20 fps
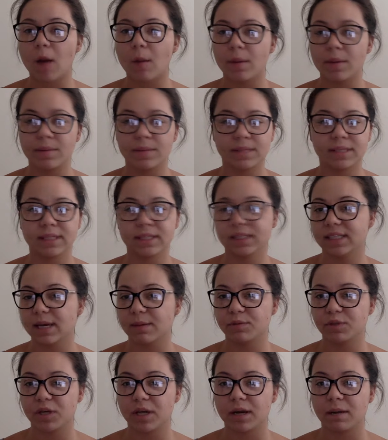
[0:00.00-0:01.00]

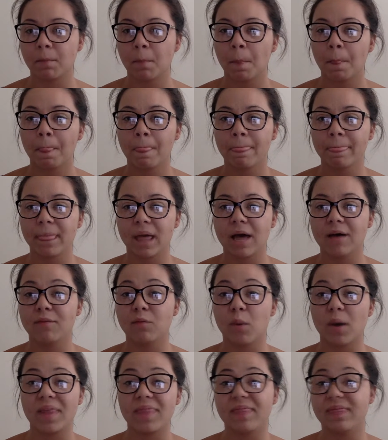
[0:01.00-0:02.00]
misconception of
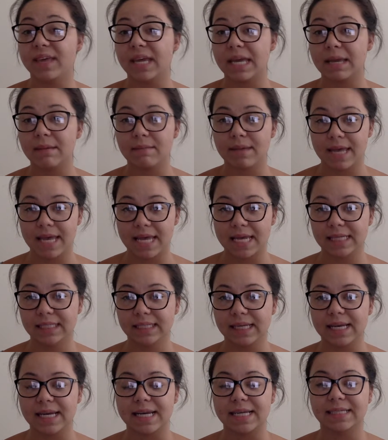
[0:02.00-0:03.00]
what theme is
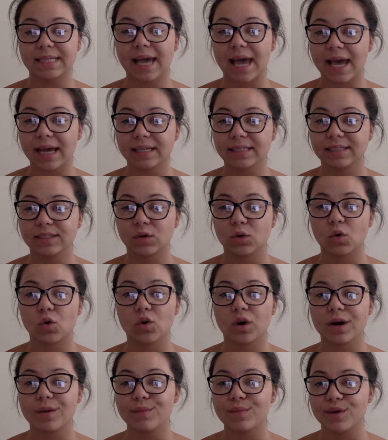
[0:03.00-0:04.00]
in a text
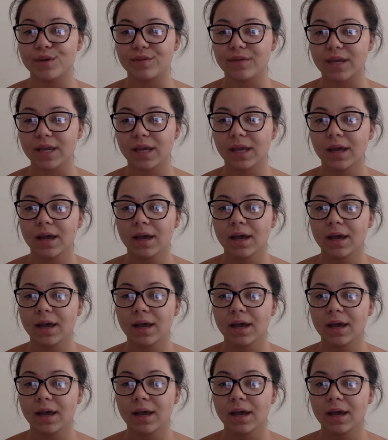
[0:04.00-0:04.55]
or a movie,